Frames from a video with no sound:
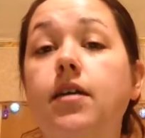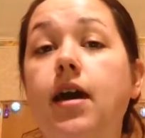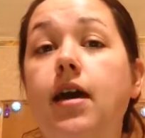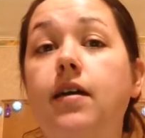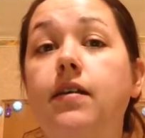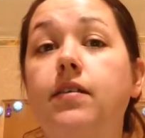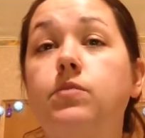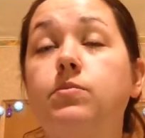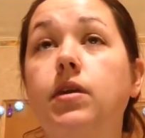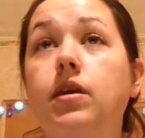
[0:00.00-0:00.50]

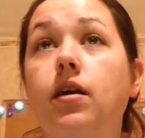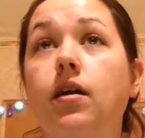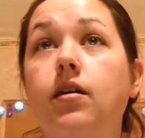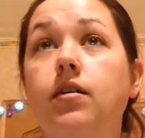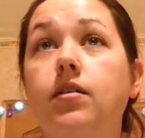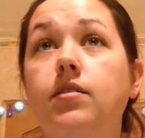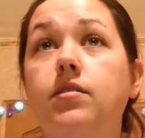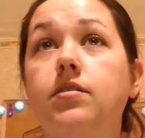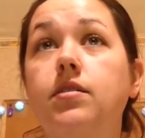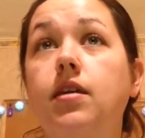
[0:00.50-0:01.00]
has
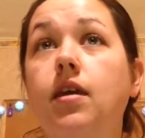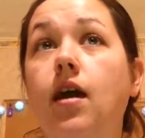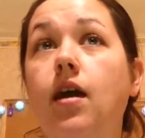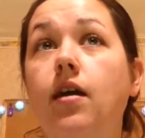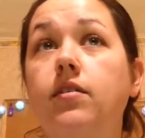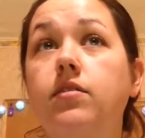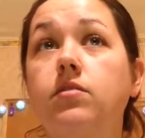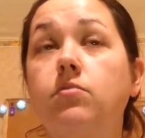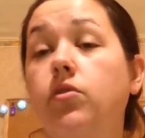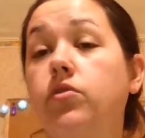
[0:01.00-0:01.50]
because he
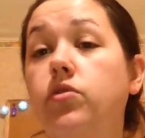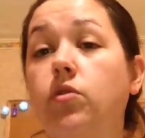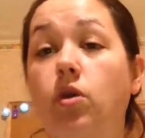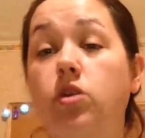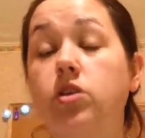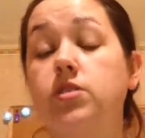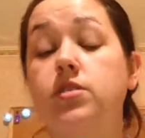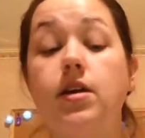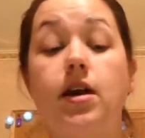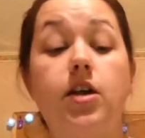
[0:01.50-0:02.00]
has the most
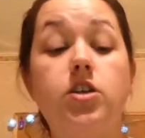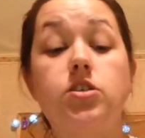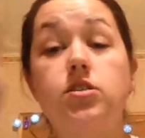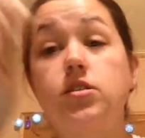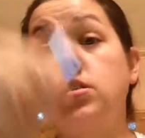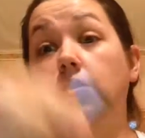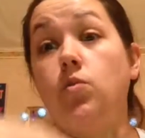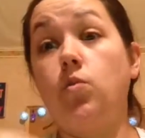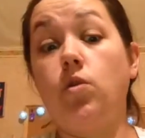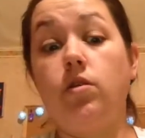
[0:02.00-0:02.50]
gorgeous lashes
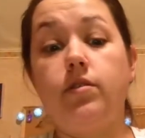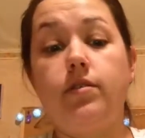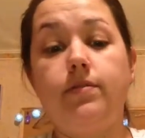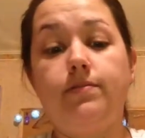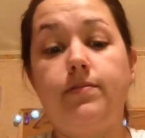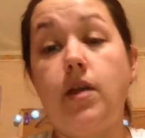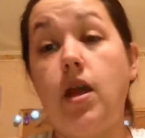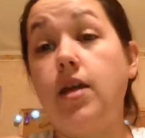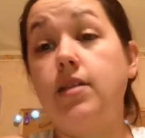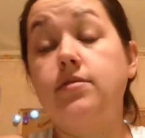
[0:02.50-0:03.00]
in the world.
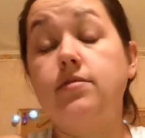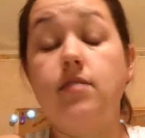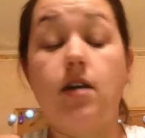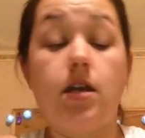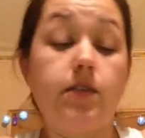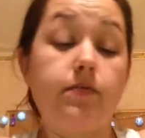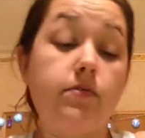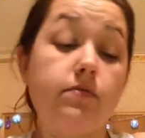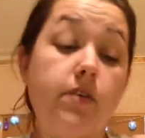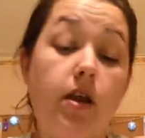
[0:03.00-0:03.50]
It's not
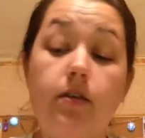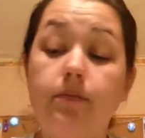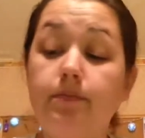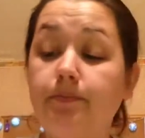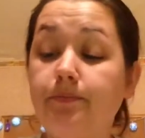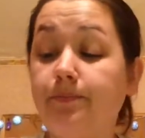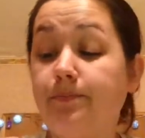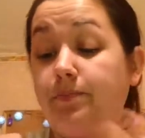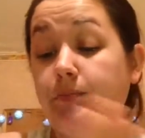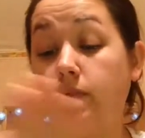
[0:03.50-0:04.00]
even fair.
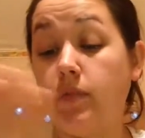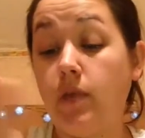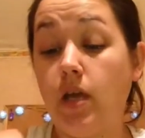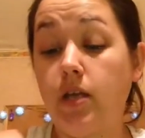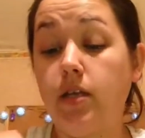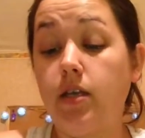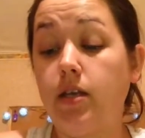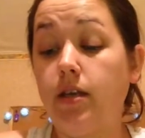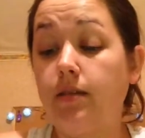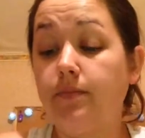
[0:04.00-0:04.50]
Not
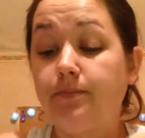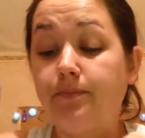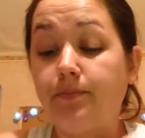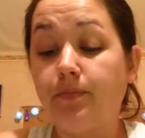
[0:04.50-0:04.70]
kidding.